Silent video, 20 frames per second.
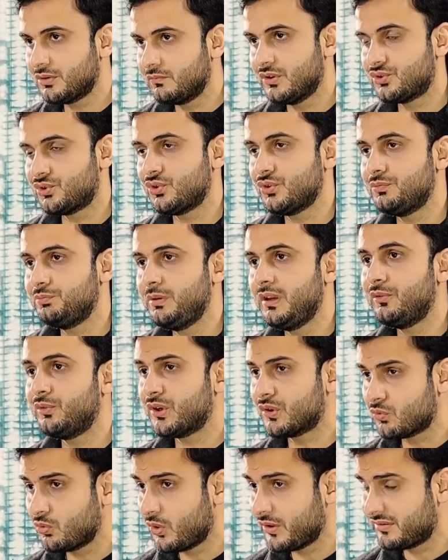It should be
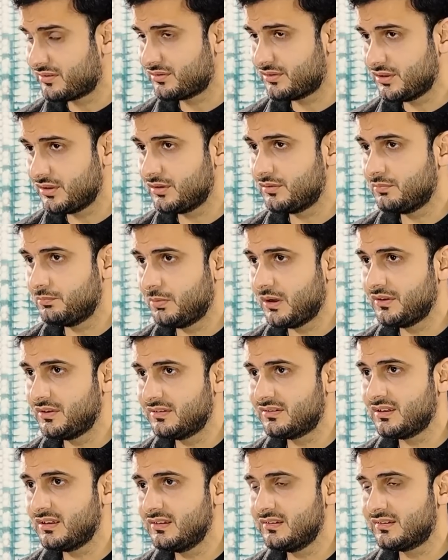requested by the
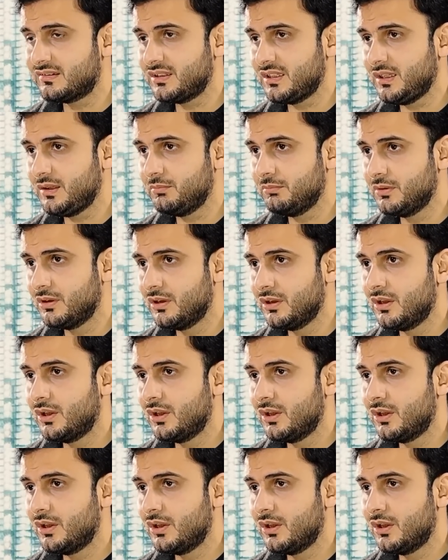sales team,